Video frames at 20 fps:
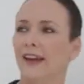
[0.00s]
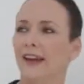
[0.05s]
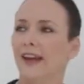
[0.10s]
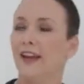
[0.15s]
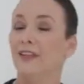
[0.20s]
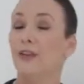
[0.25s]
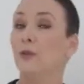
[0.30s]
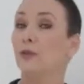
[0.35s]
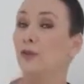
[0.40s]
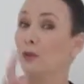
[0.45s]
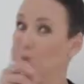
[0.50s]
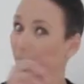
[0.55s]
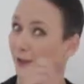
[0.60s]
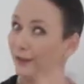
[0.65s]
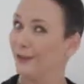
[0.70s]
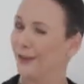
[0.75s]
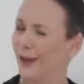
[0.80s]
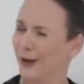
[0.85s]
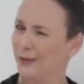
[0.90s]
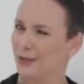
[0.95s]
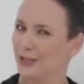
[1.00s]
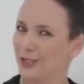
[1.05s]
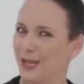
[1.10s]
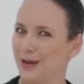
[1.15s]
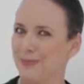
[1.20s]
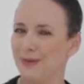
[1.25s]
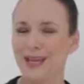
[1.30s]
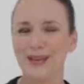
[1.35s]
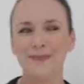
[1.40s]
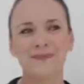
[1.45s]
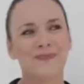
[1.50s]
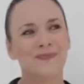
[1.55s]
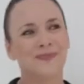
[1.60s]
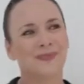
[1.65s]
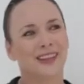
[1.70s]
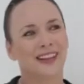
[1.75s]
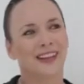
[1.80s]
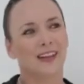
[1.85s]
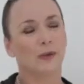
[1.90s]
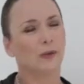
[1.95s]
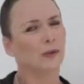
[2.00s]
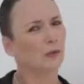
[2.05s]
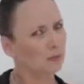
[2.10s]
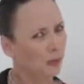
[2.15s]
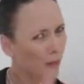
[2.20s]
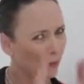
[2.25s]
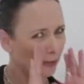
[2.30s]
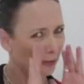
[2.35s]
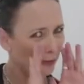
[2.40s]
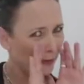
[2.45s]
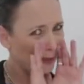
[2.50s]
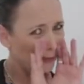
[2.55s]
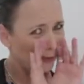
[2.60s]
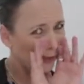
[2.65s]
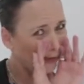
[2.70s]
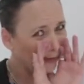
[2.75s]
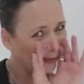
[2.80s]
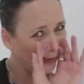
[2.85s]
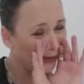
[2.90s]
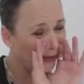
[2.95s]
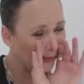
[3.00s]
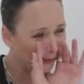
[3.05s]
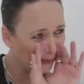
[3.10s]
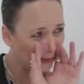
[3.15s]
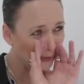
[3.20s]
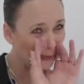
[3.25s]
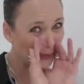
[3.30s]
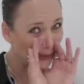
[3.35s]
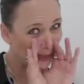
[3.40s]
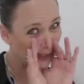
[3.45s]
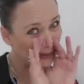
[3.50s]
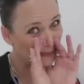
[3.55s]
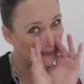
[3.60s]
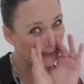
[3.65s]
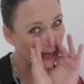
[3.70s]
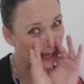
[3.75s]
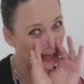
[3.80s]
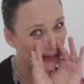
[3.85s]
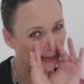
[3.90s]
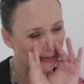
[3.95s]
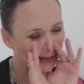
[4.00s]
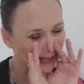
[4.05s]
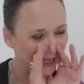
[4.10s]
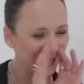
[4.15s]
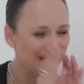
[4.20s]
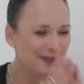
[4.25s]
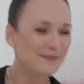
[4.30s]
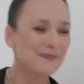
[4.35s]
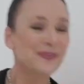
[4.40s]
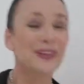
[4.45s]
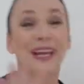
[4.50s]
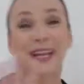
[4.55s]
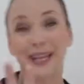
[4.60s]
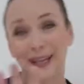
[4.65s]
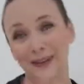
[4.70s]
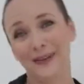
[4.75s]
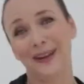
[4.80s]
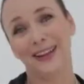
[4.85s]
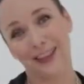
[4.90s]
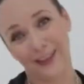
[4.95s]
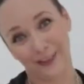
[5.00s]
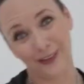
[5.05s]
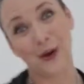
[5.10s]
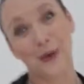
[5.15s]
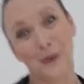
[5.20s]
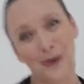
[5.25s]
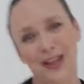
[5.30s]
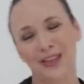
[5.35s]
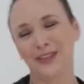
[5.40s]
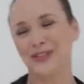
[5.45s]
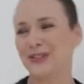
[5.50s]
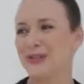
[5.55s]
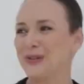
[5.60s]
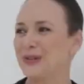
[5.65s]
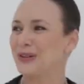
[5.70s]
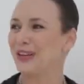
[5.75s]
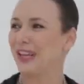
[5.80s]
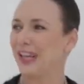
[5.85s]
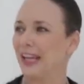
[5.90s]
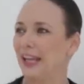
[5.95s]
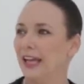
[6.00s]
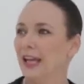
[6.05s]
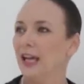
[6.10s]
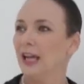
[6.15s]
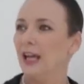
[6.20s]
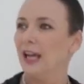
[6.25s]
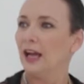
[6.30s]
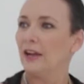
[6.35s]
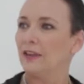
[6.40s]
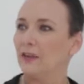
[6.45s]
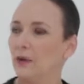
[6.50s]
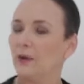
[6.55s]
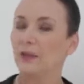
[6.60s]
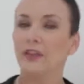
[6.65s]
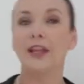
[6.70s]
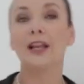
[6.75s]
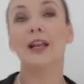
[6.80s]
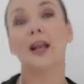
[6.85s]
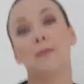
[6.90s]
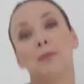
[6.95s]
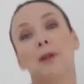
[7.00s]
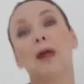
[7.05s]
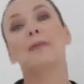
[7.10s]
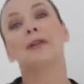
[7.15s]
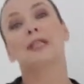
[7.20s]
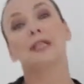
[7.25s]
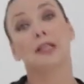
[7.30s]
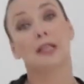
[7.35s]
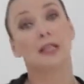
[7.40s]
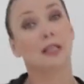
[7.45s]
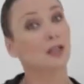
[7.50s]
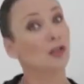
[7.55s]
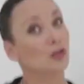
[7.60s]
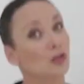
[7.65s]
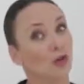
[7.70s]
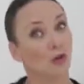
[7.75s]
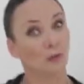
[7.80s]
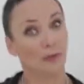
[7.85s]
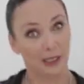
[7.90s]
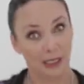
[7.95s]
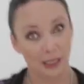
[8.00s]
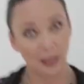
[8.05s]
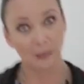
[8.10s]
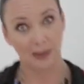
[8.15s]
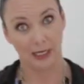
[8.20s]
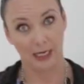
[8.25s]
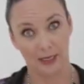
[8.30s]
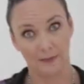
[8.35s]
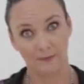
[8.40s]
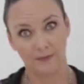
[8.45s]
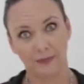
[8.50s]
And there was a reason I was tubby. It was probably because I used to work at a bakery. Anyway, it was a whole other story. So then I plummeted into bulimia.